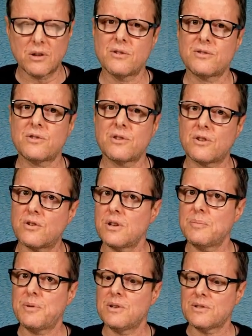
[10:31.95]
Also the
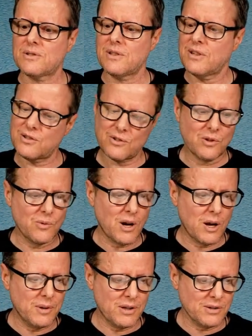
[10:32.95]
creepiest, and I'll show you
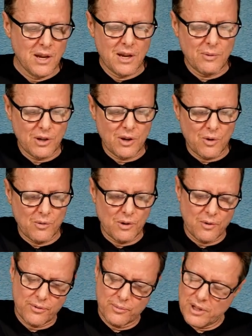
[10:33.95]
why, because here we go. We
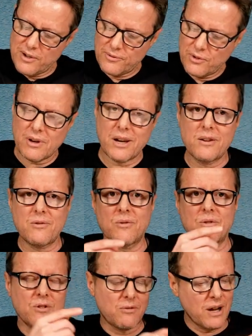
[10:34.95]
go from left to right,
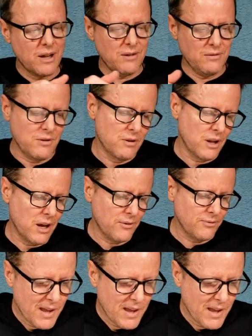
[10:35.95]
or you're right, you're left.